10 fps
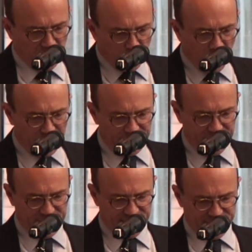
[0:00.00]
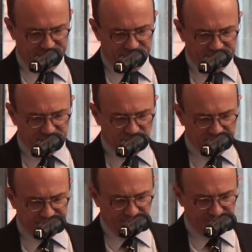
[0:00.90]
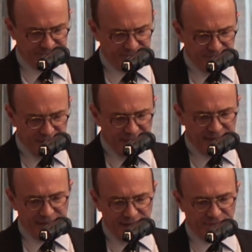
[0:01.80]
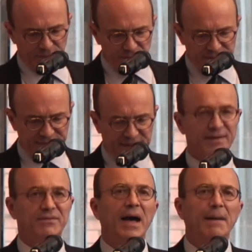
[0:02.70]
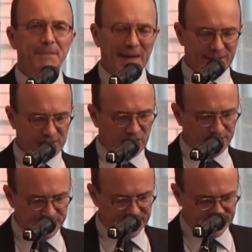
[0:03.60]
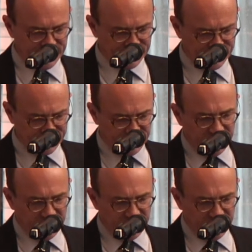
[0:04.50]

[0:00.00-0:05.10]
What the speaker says: We believe this reform can have a positive impact on business.